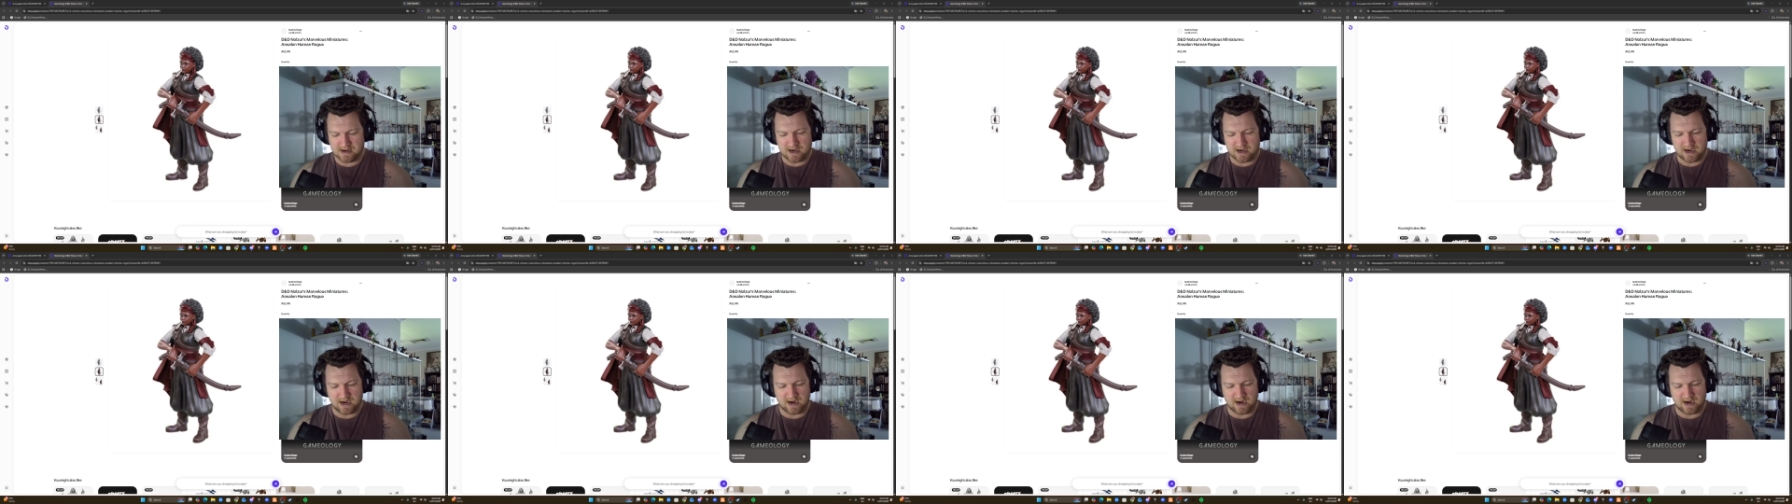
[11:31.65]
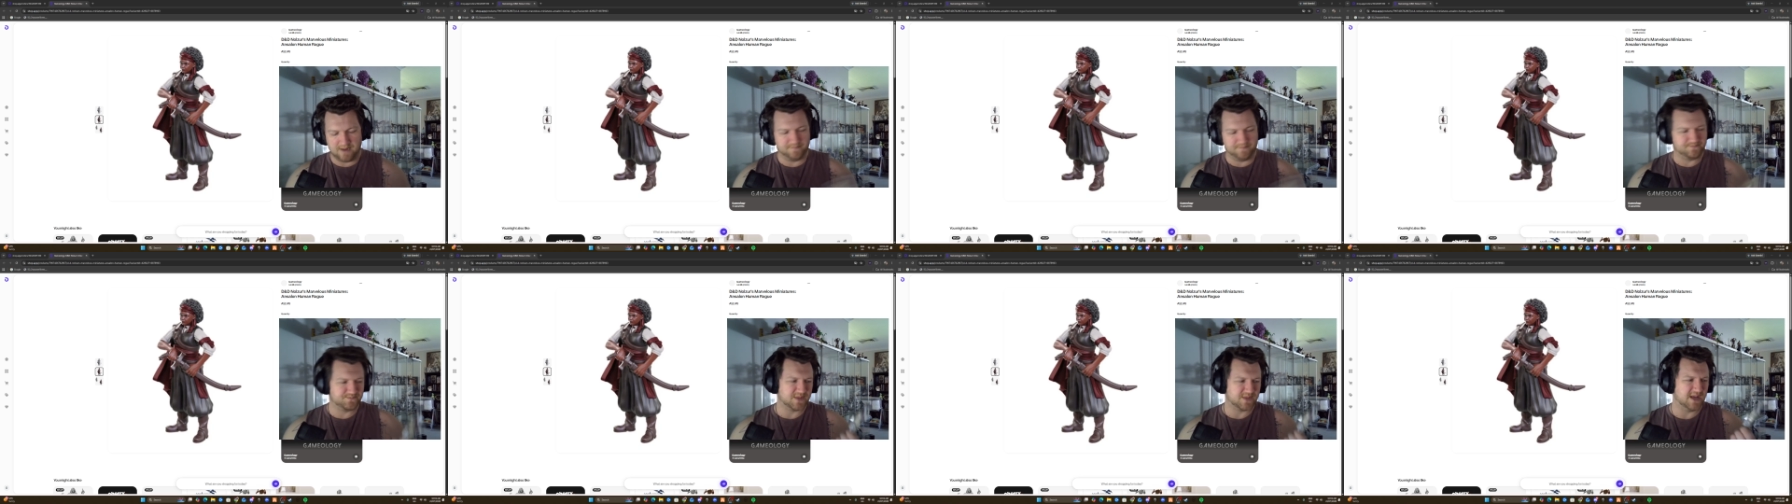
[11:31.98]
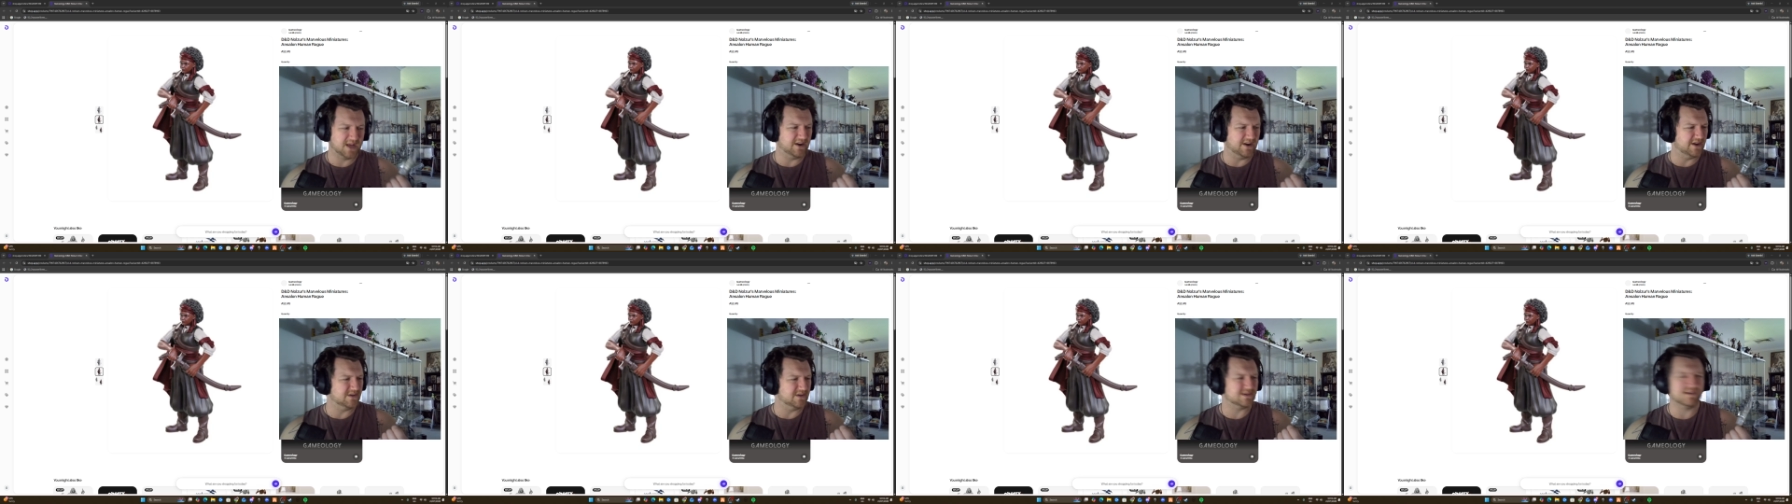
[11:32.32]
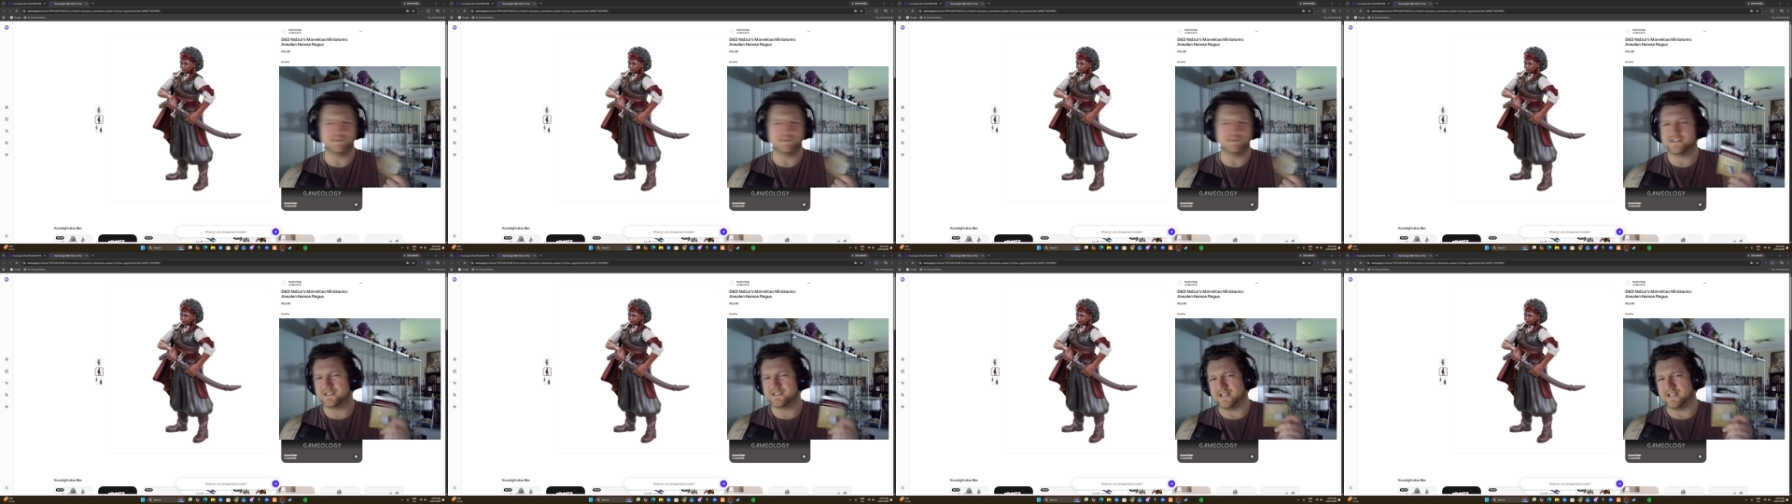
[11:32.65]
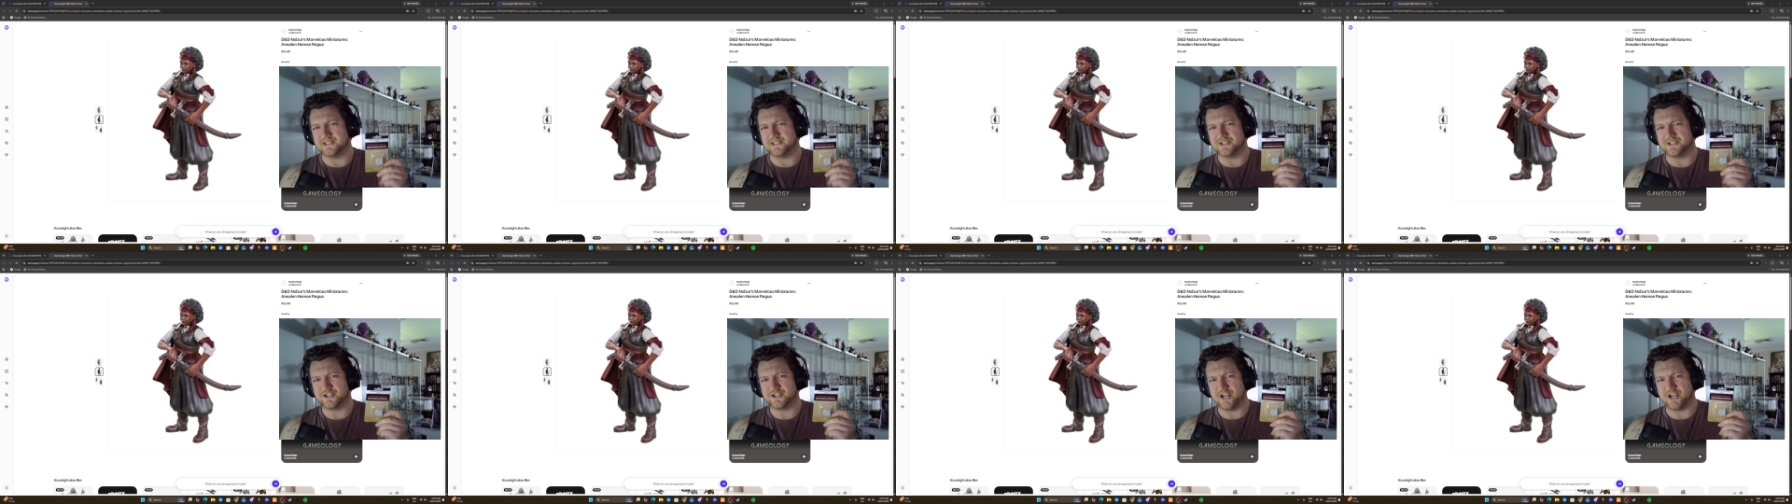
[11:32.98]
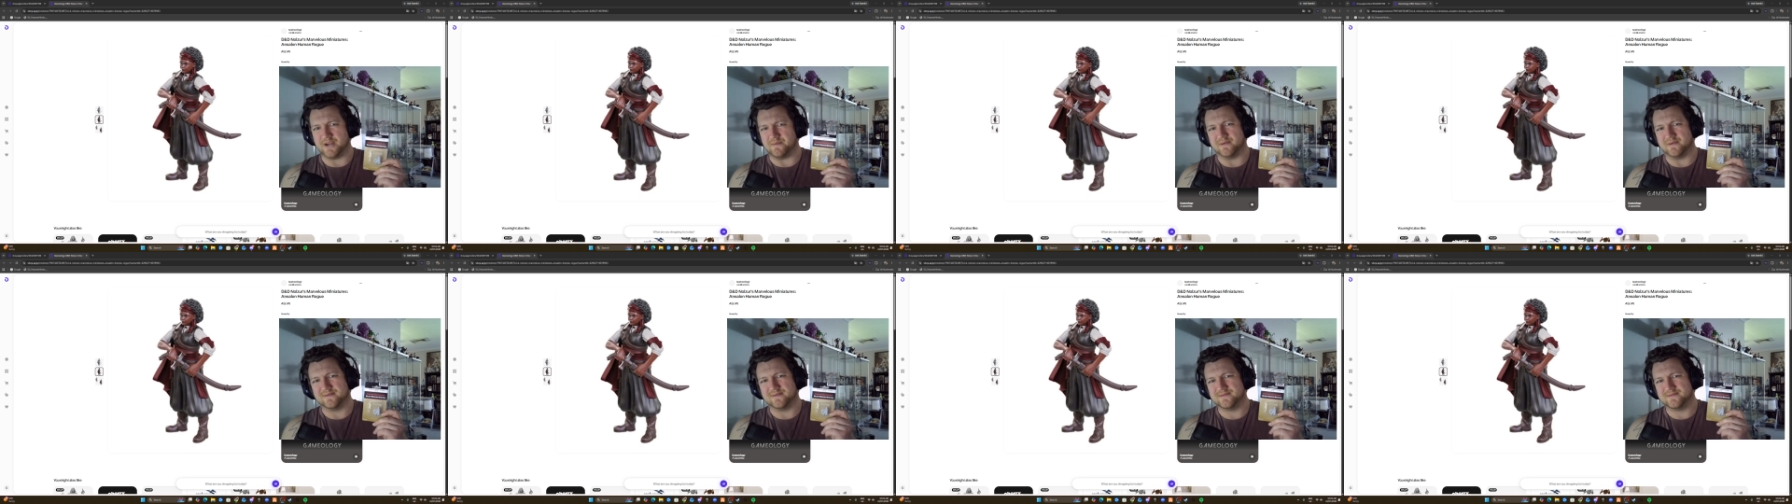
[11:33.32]
And I also just think it's
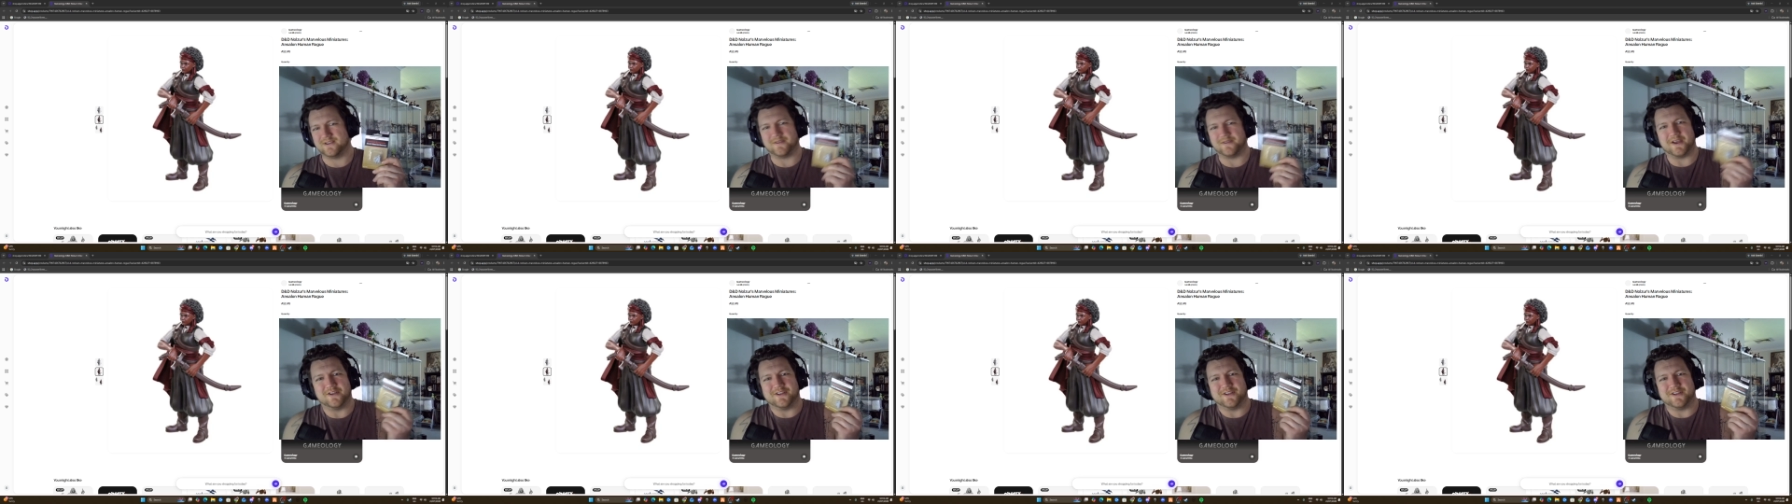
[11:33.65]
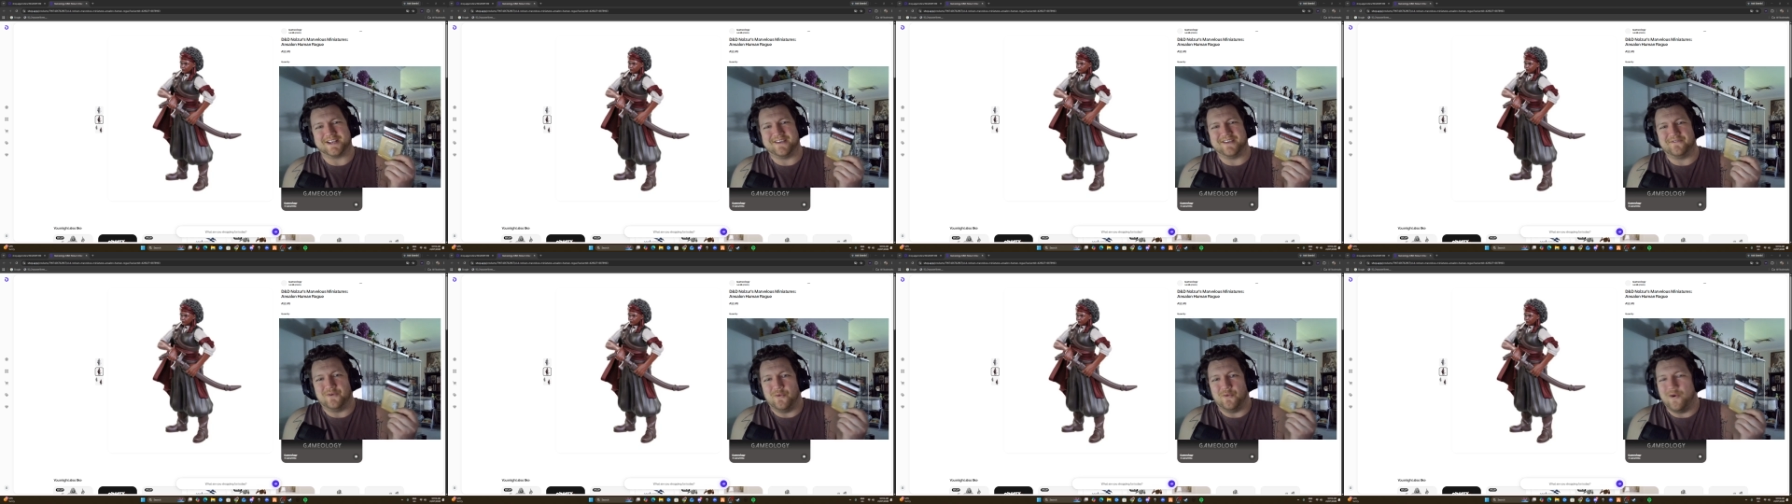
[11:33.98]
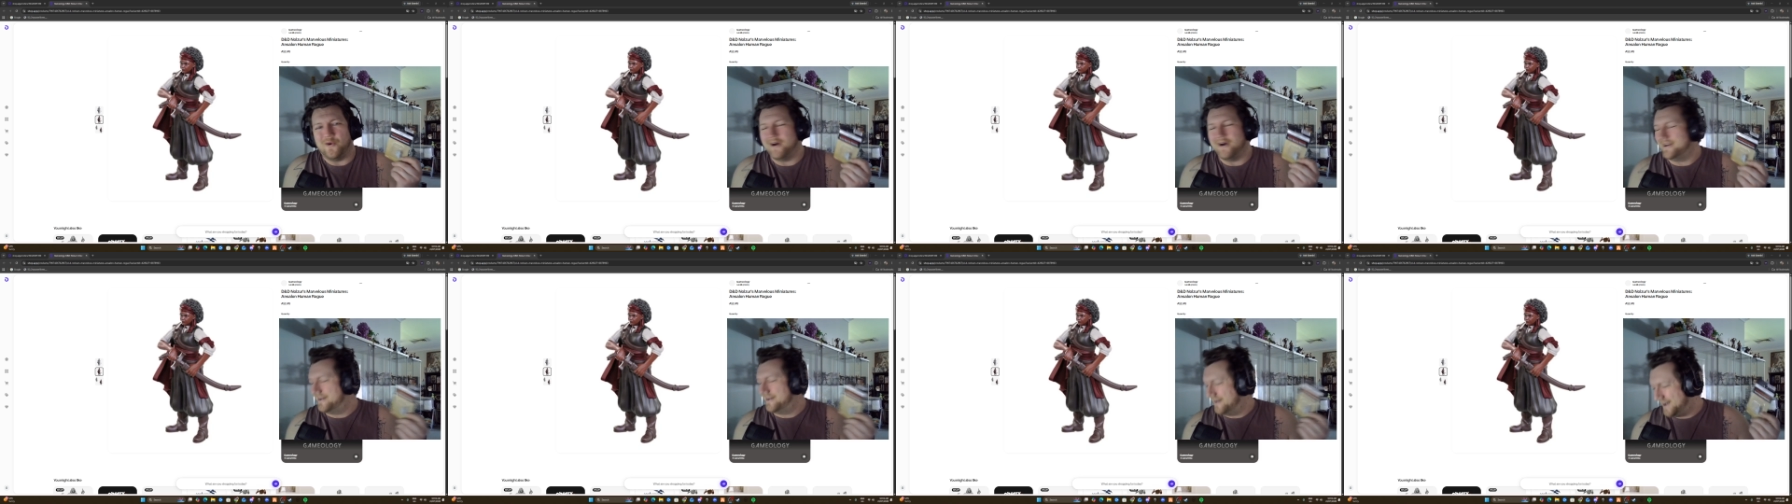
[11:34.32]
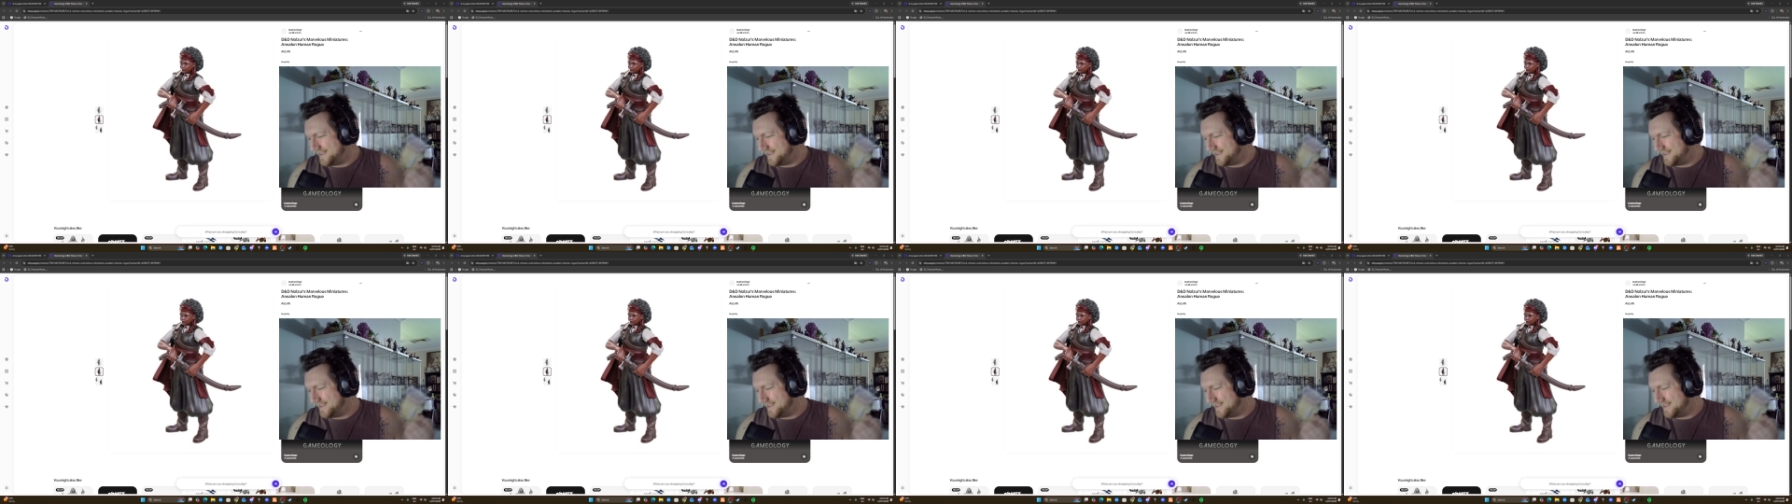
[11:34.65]
cheap that they only give you one.